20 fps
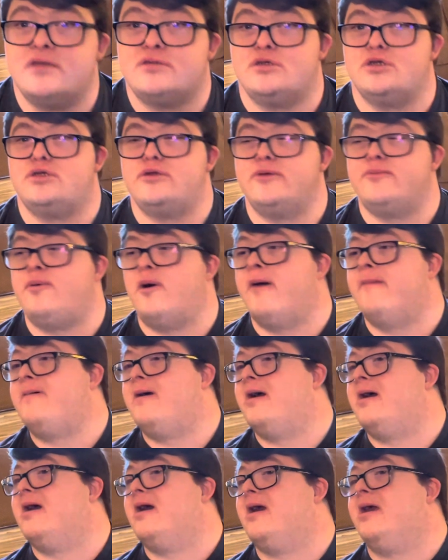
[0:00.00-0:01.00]
Sushi
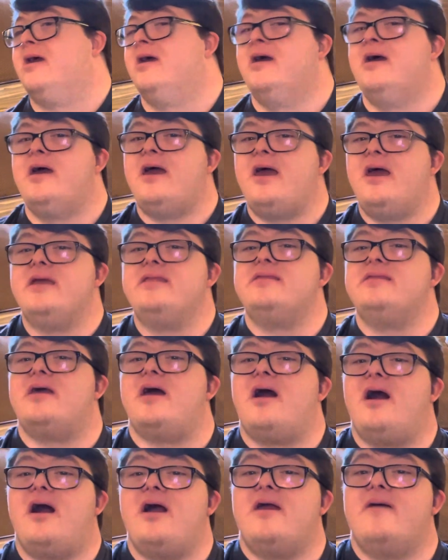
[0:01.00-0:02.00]
Buffet. And
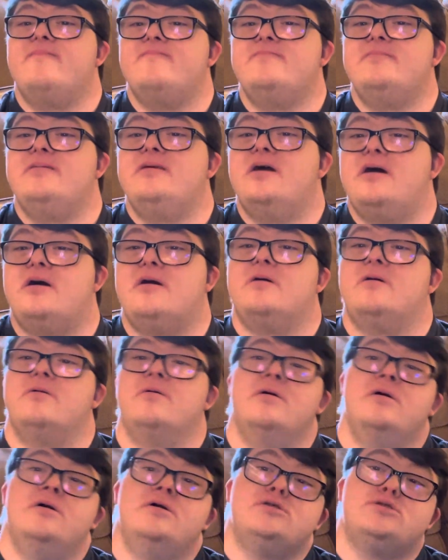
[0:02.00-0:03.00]
I am
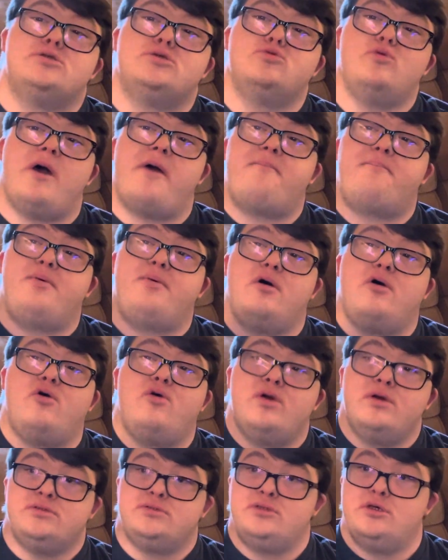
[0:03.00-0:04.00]
Yo
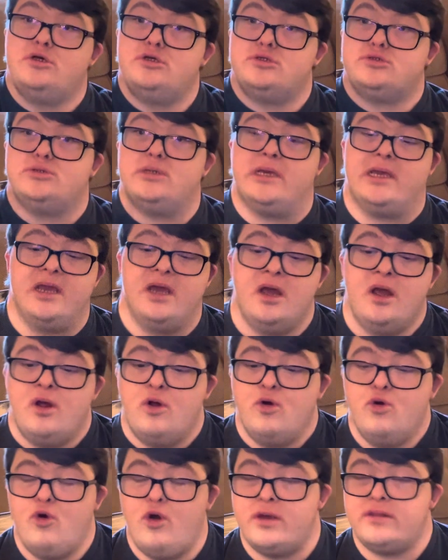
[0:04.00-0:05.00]
Shrapple Sushi
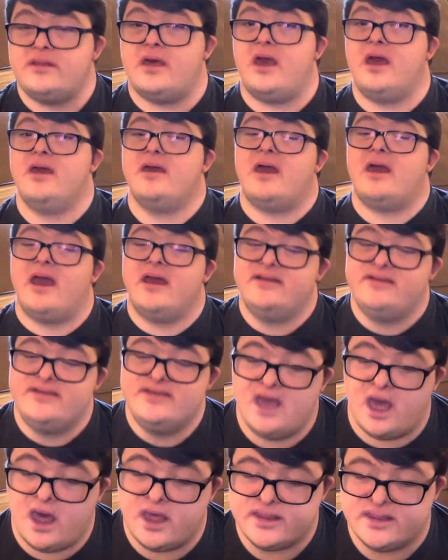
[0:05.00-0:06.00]
with a
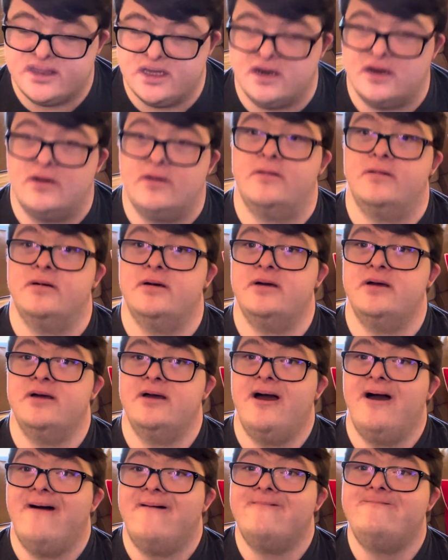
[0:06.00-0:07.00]
nozzle.
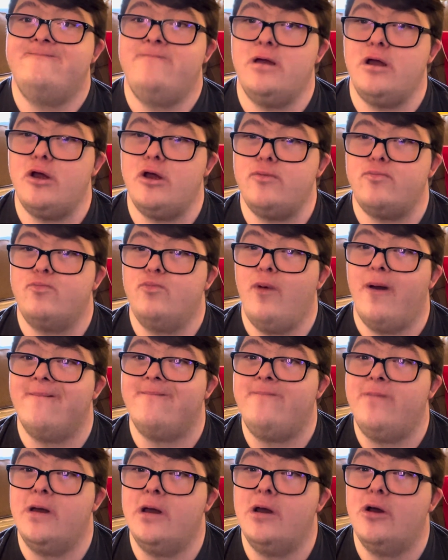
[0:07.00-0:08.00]
Filled
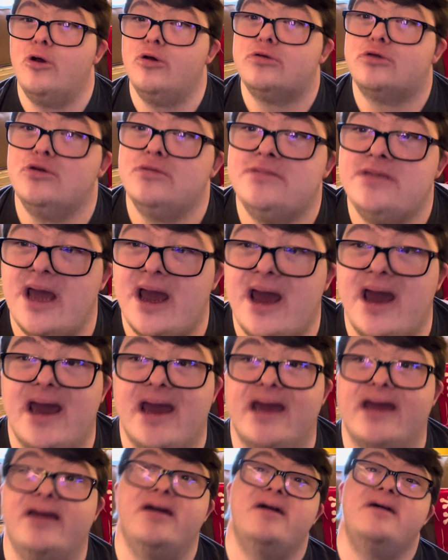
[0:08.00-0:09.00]
with you
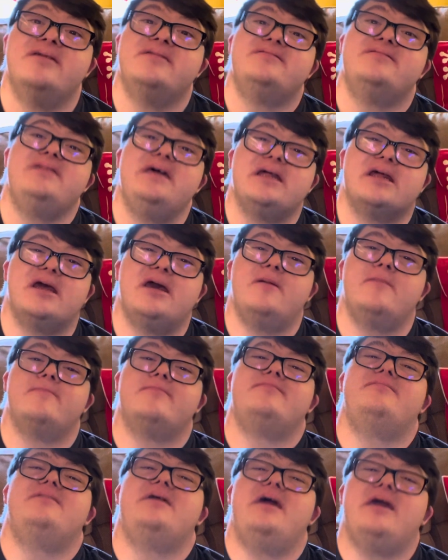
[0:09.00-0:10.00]
today. Thank you,
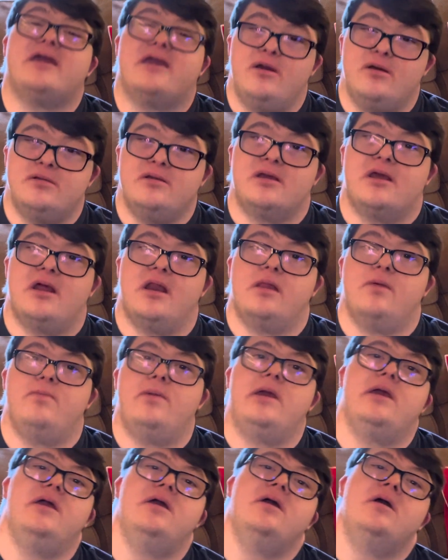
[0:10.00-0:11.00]

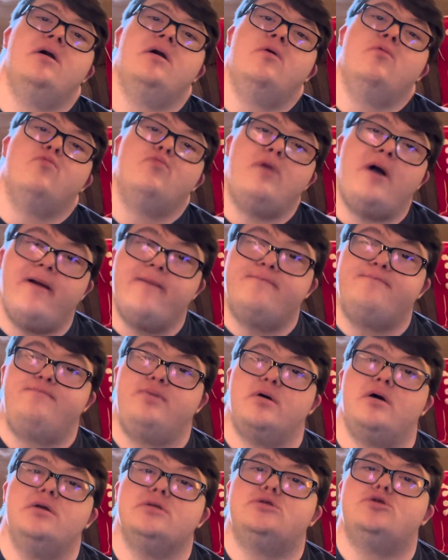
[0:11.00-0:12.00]
me.
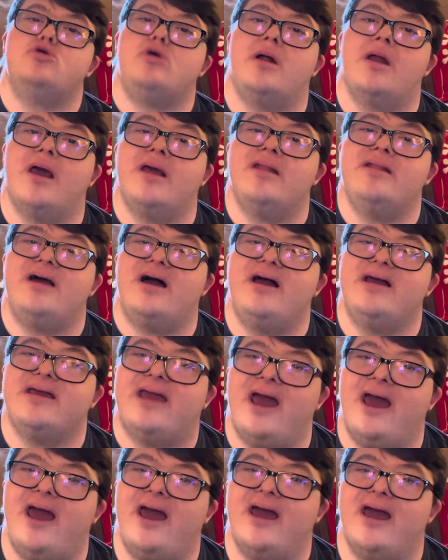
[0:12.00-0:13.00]

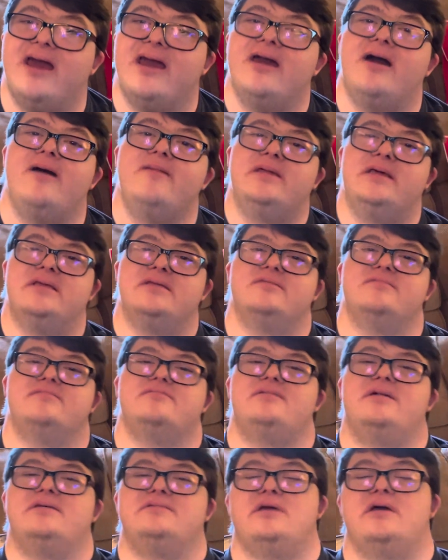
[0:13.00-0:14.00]
1.29k of
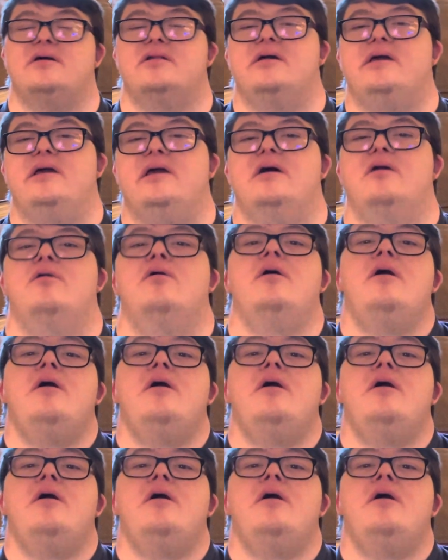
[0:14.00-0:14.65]
this channel here.